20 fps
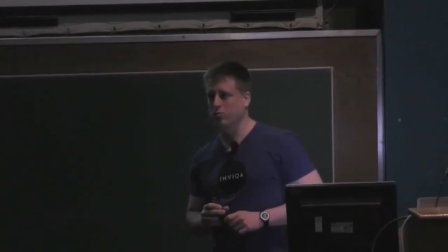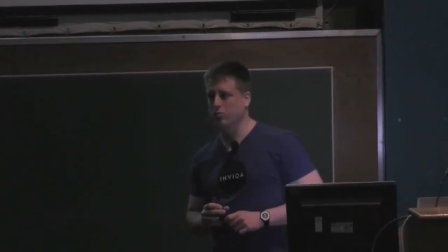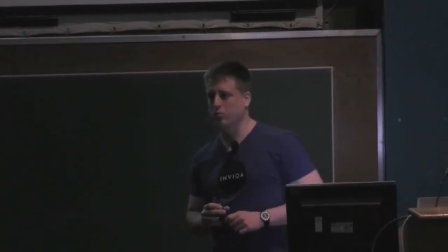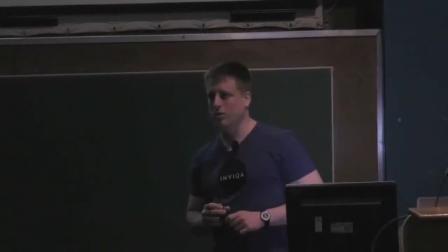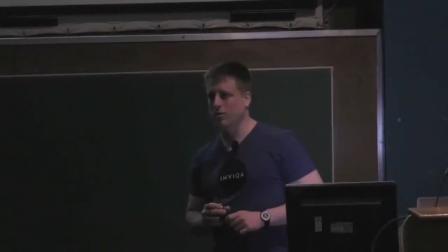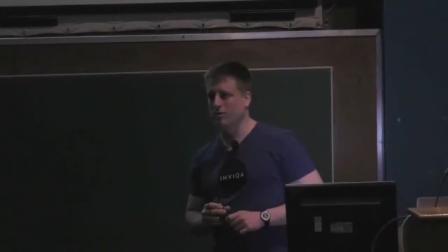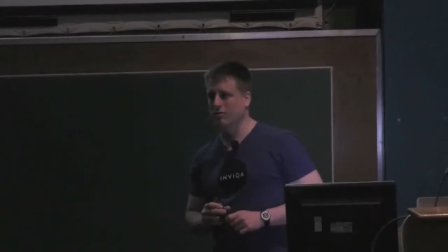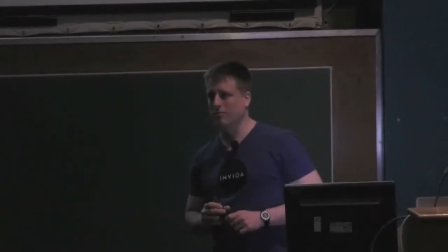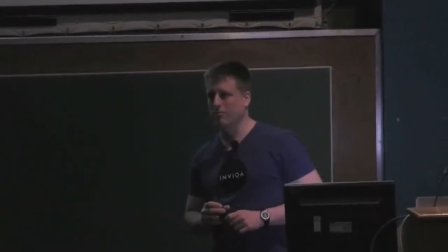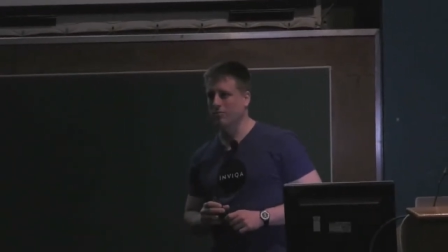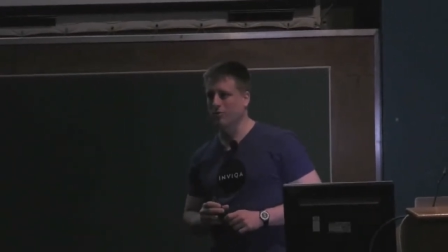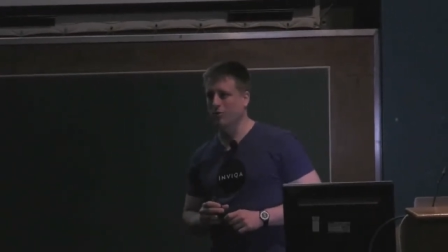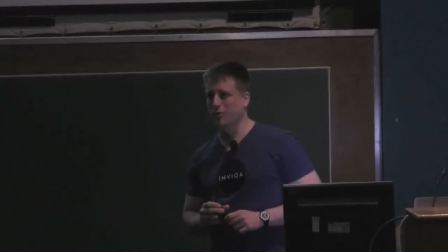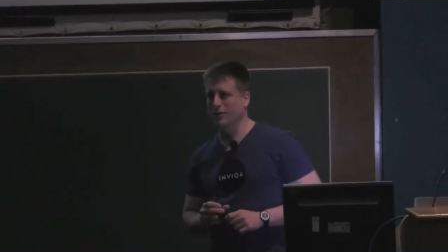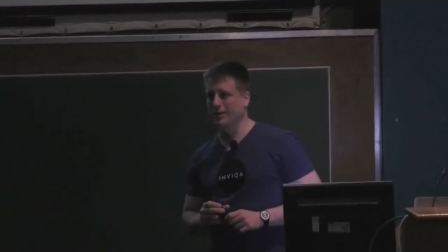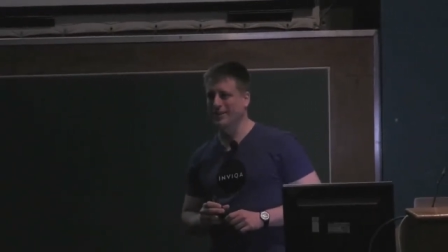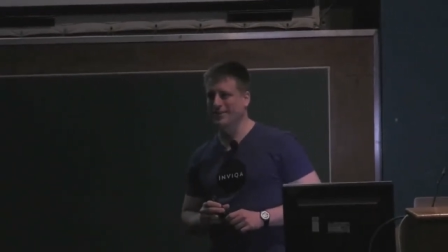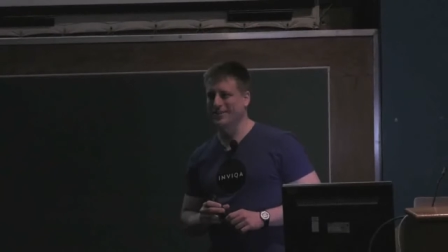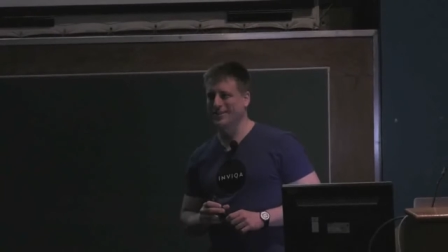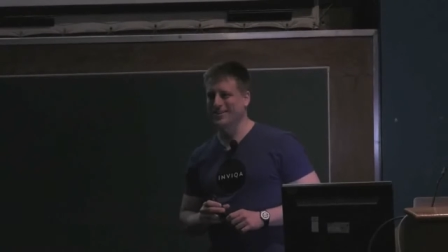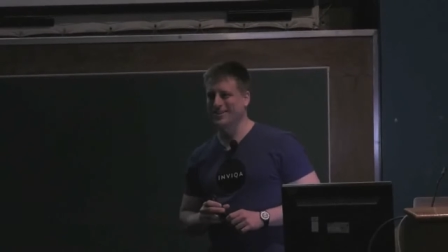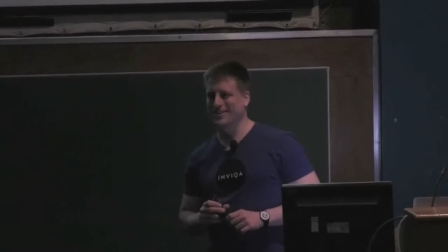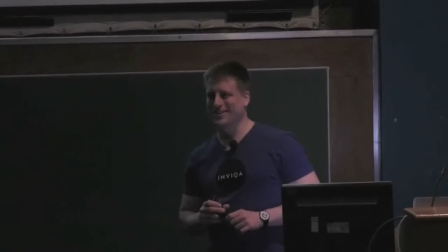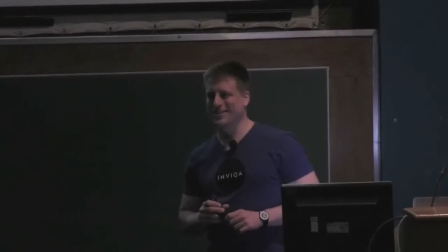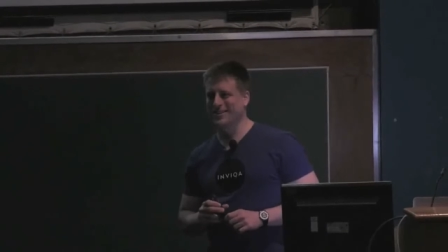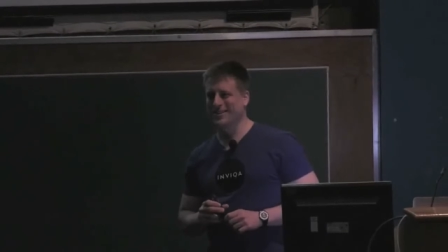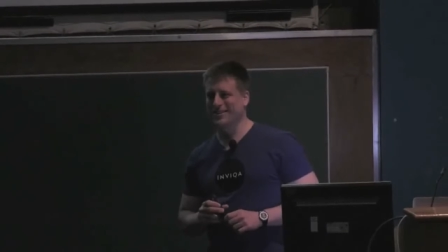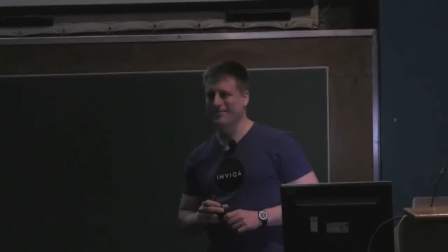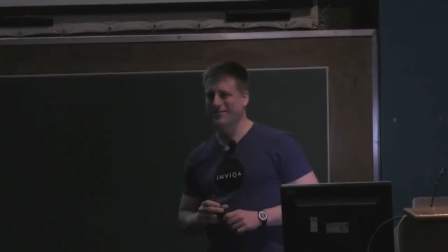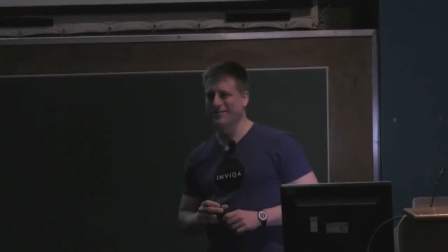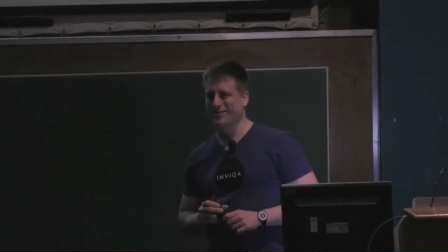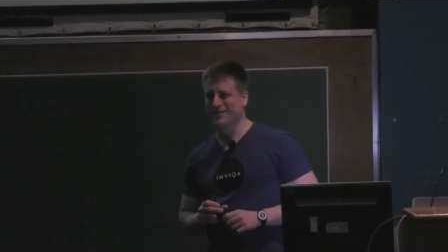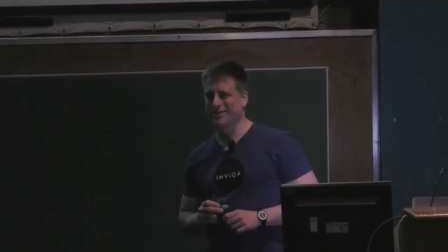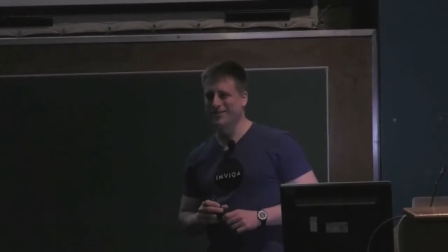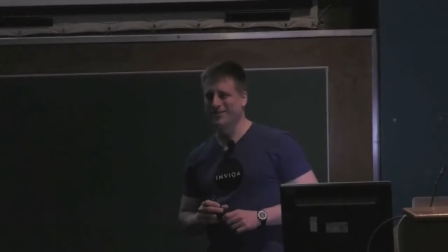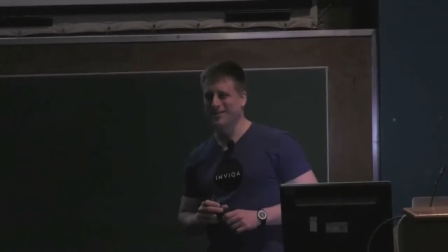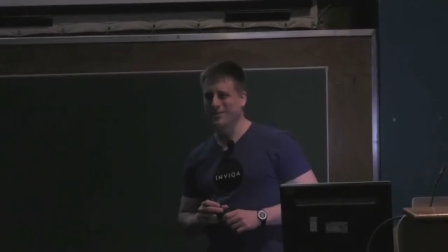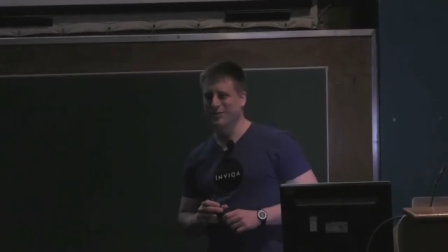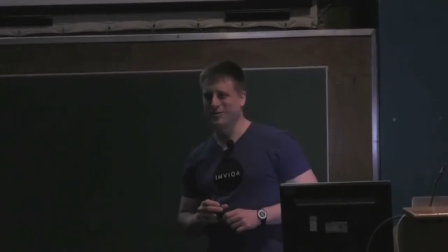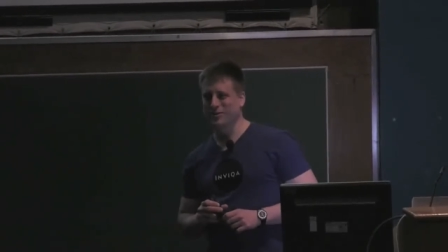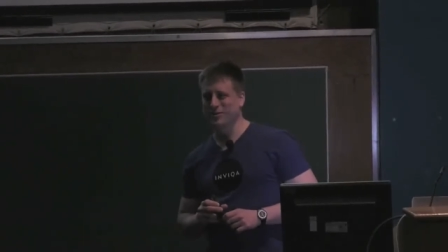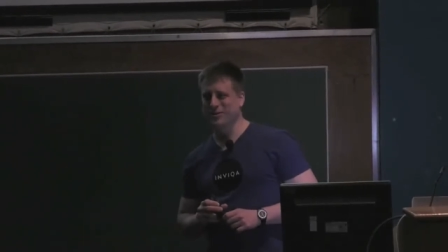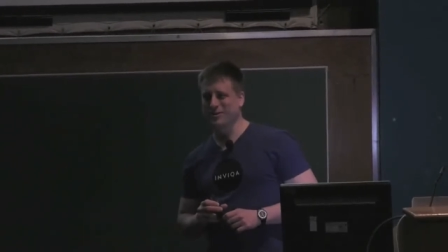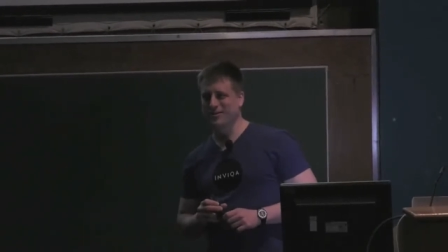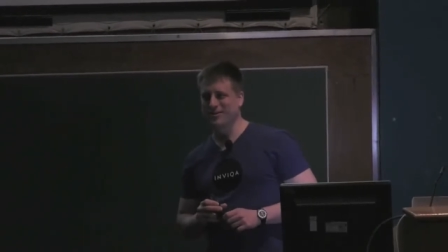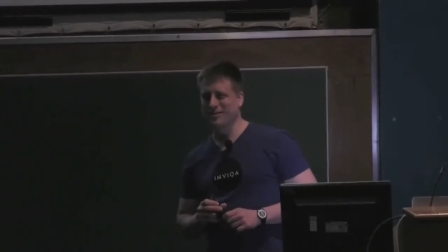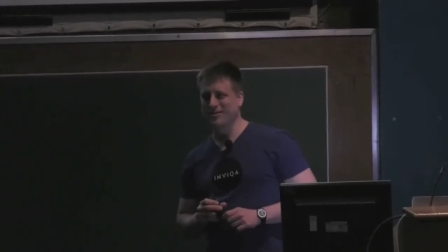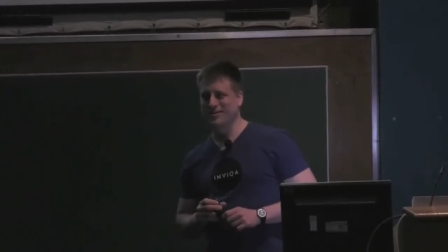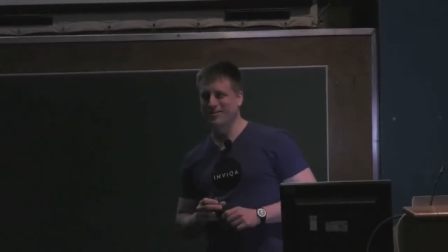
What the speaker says: 1.7, Lorna?